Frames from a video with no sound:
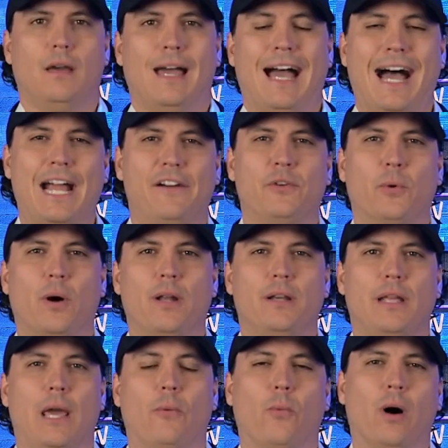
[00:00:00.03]
Hi
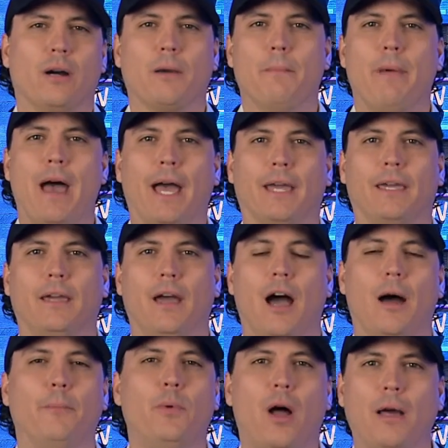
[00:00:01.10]
everyone, and welcome back.
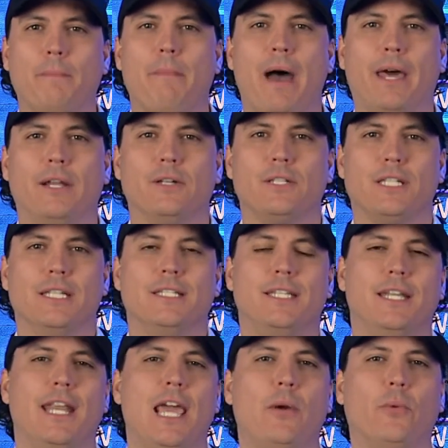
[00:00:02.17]
I'm Rod Matos, and
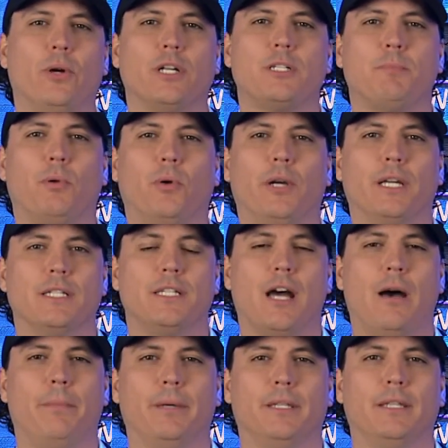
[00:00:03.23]
today we're exploring a
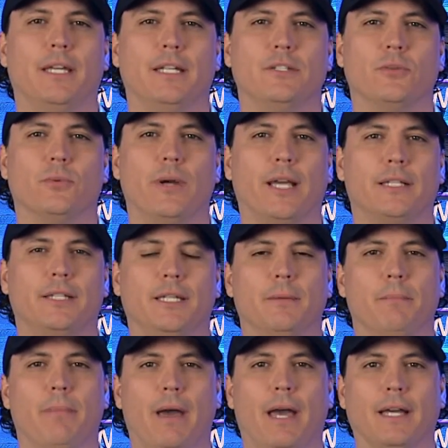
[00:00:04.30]
topic that directly
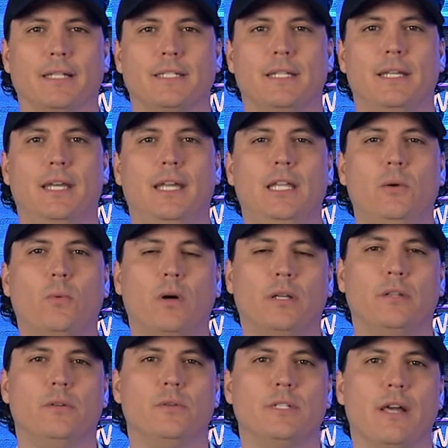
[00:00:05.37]
impacts anyone
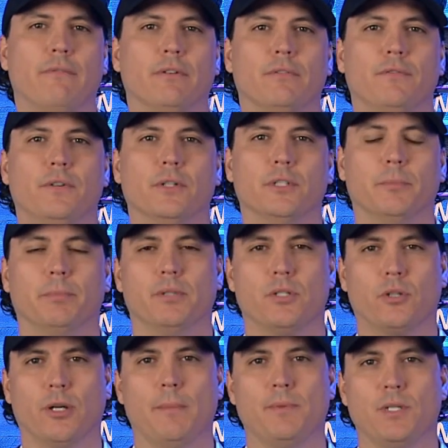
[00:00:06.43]
who's ever filled a
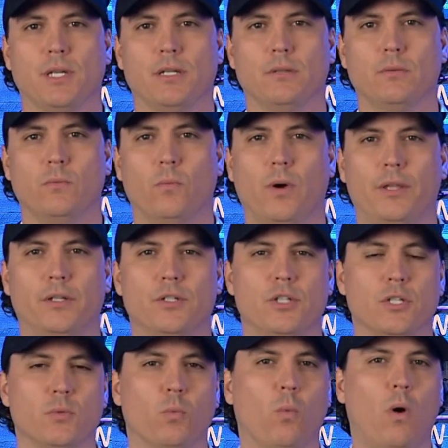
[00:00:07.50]
prescription, whether
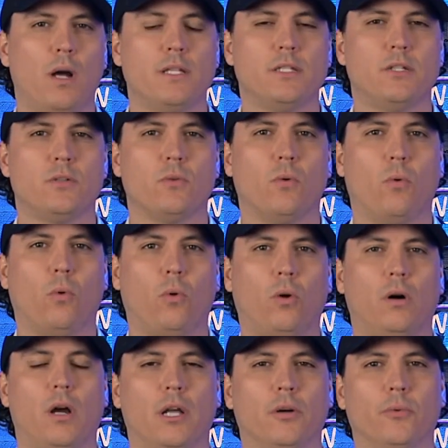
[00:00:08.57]
just once
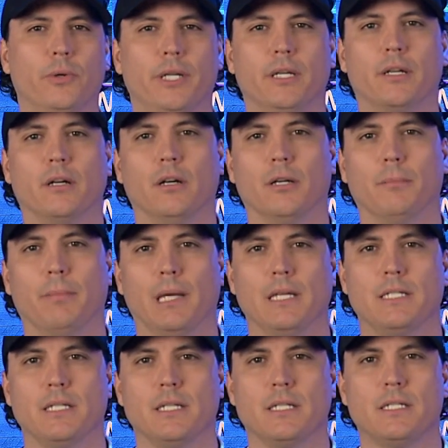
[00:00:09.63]
or on a reoccurring
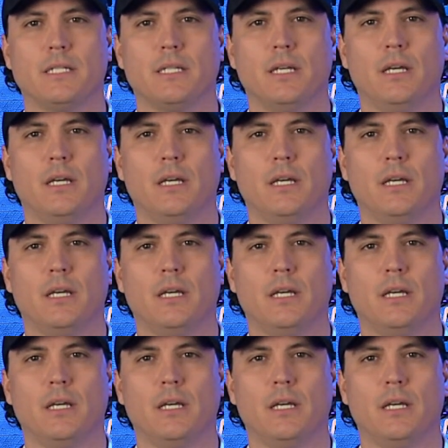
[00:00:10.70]
basis.